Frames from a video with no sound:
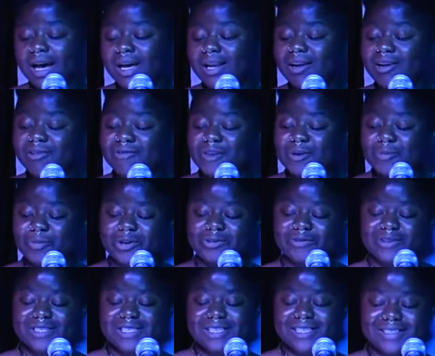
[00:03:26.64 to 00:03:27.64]
A love that
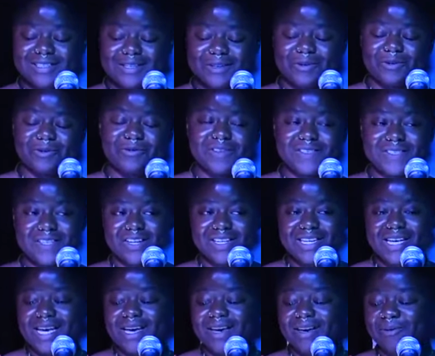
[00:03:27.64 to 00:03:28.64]
previously did not
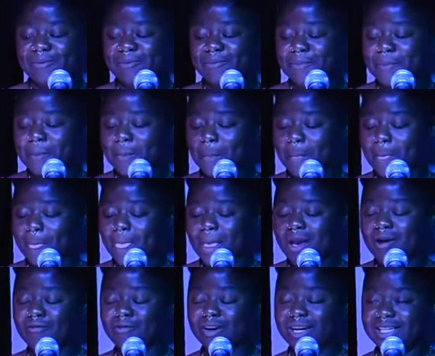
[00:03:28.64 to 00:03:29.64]
reside here
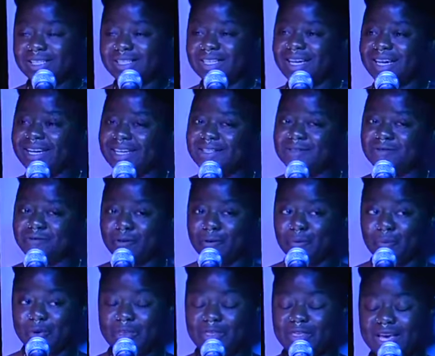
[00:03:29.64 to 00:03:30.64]
radiates
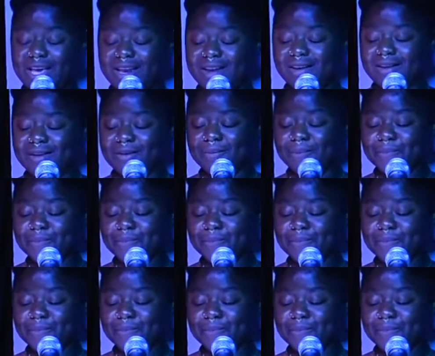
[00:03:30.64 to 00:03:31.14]
from within.